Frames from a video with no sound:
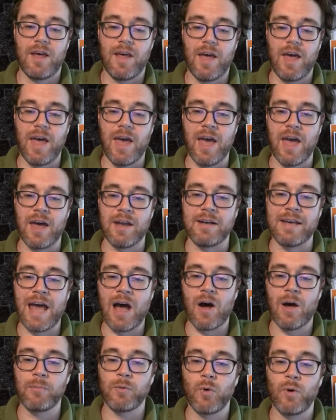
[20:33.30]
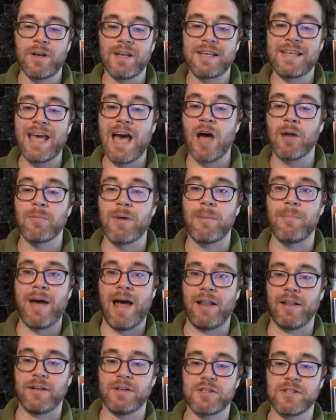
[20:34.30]
and now I'm going to count my
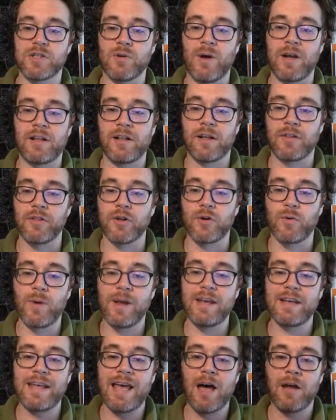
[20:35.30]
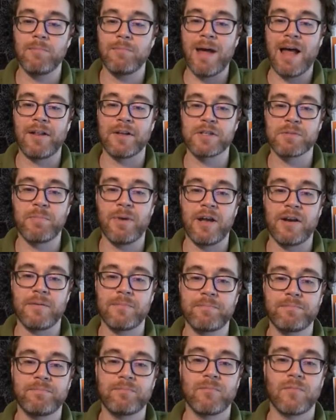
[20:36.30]
ballots. So I click the green Count Ballots
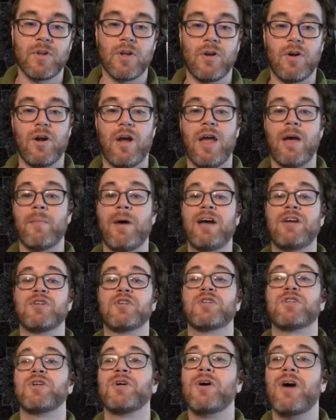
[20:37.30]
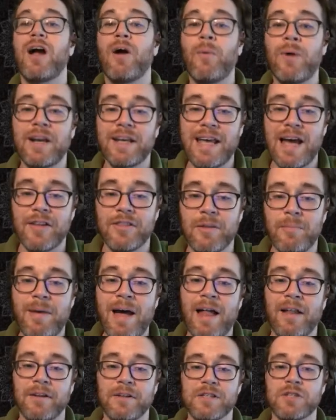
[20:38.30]
button. Am I sure I want to count the
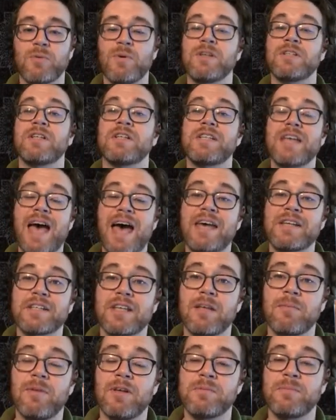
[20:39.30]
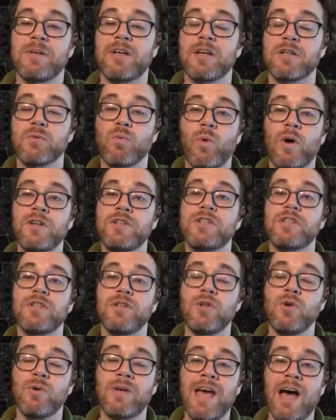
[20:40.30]
ballots? The reason it's asking me is because once
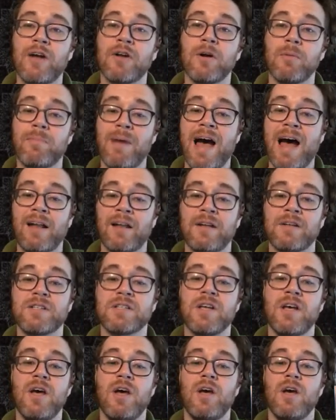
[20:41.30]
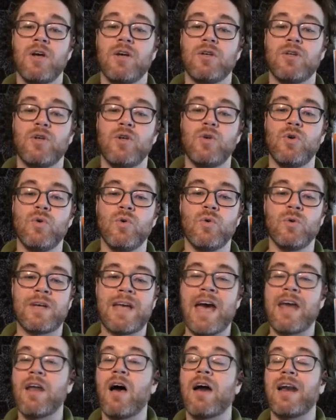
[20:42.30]
you count your ballots, you
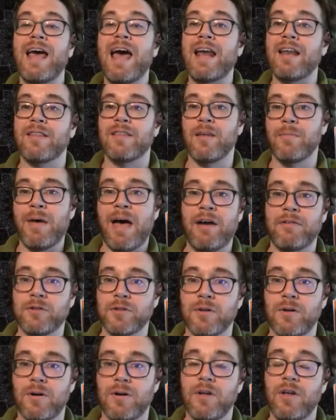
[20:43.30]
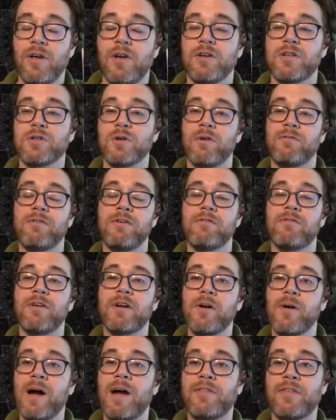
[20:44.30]
cannot edit them after. So if you
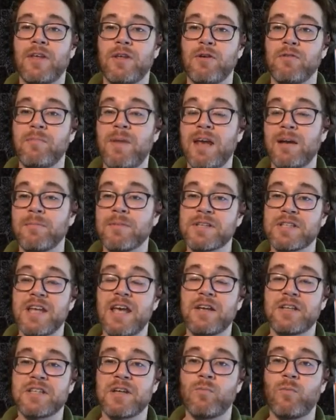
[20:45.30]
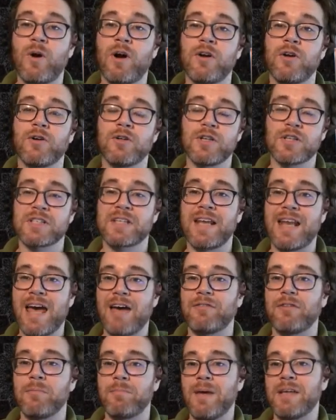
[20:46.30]
figure out that you've made a mistake somewhere, you're just going to
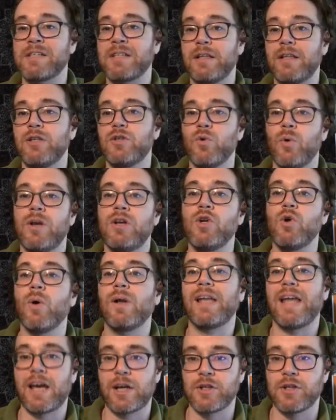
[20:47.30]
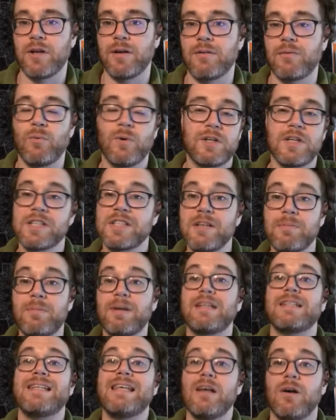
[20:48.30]
have to basically do a new election, which isn't a
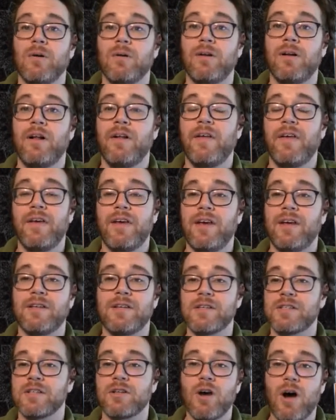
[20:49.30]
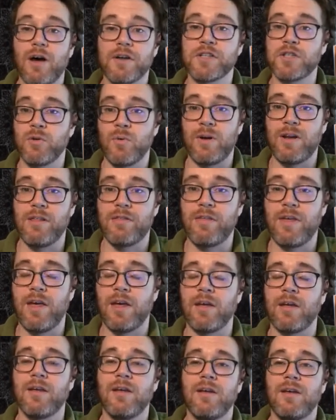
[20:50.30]
big deal. It doesn't cost you
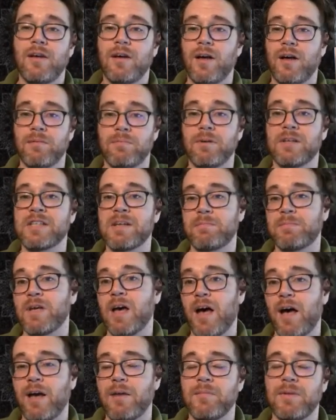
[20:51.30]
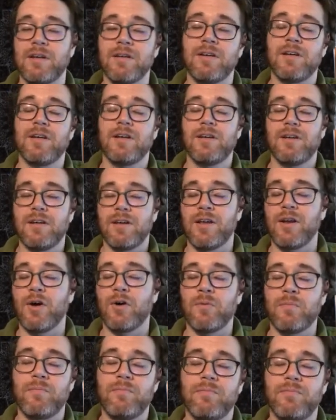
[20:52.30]
anything except time. And you
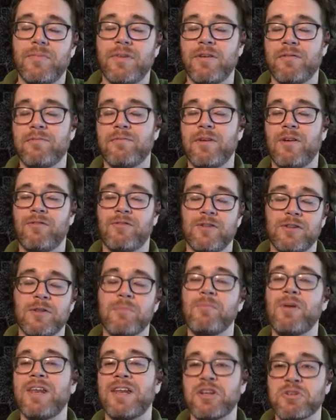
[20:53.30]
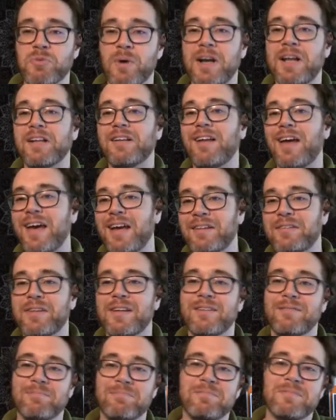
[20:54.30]
know, if the meeting's running late,
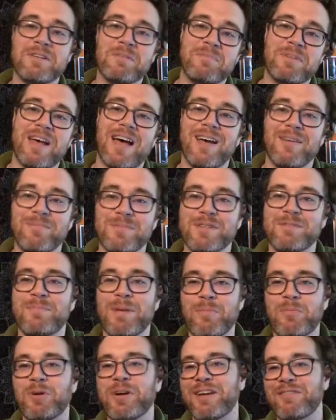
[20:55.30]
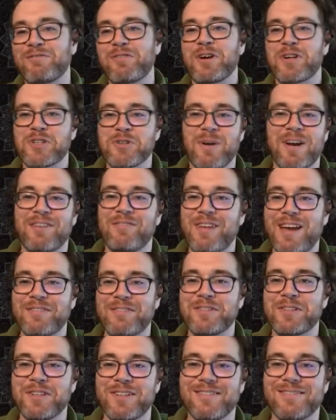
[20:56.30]
then sometimes people get frustrated if you have
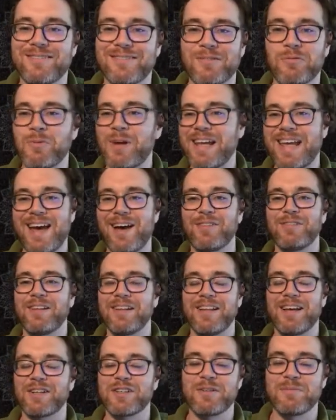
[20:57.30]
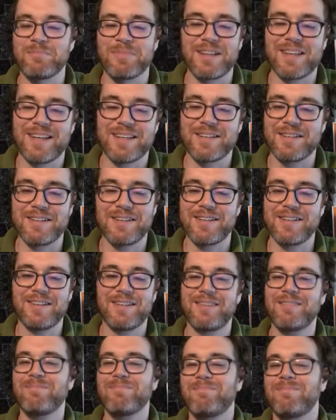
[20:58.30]
to recount the election. But
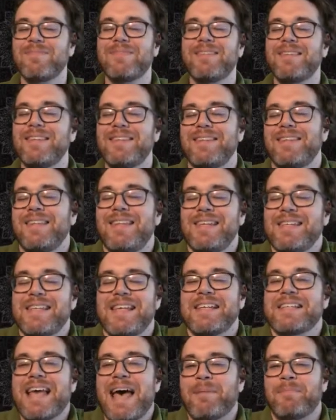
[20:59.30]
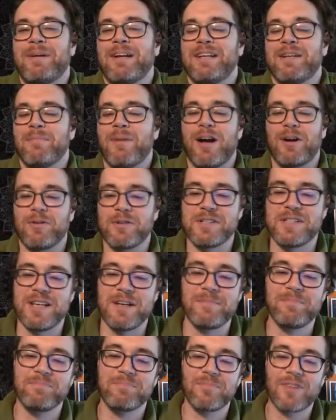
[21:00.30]
these things happen in democracy.
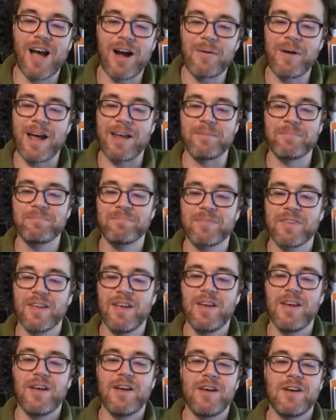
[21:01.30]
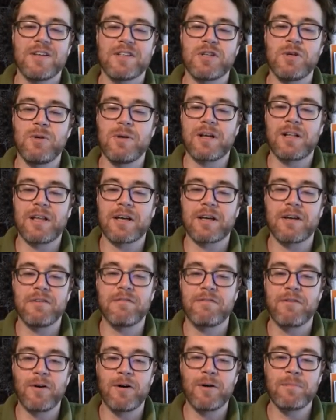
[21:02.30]
All right. So you click
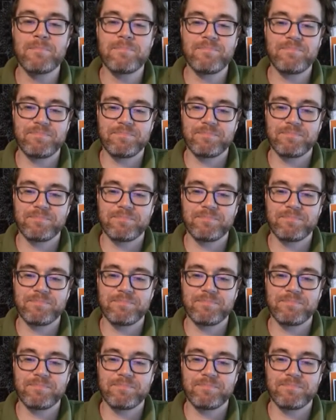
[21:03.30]
confirm,